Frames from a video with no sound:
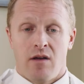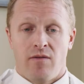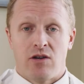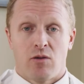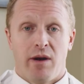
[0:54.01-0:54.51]

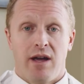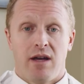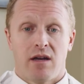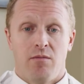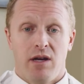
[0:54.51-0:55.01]
Facial
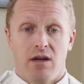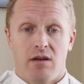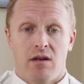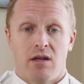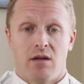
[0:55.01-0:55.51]
pain can
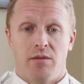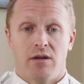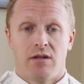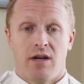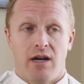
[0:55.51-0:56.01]
be
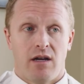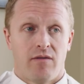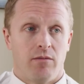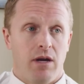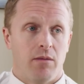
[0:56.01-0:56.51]
debilitating
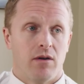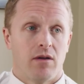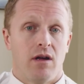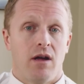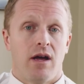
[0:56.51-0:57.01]
for
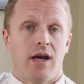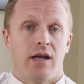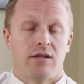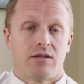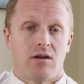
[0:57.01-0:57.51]
people.
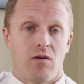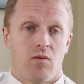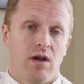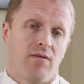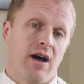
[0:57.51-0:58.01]
And so
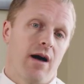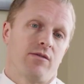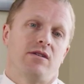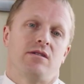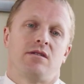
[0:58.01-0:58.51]
we have
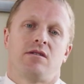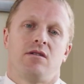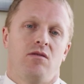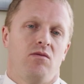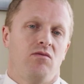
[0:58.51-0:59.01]
options
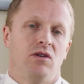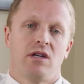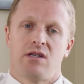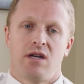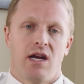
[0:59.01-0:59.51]
to
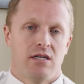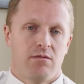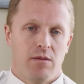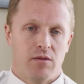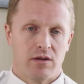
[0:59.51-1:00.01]
really change
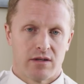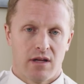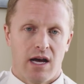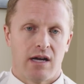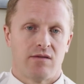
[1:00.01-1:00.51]
people's
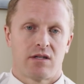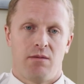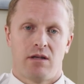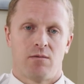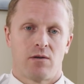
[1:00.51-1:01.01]
lives to
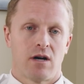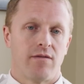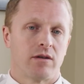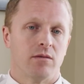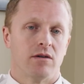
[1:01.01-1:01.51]
make them more
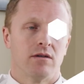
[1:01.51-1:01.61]
comfortable.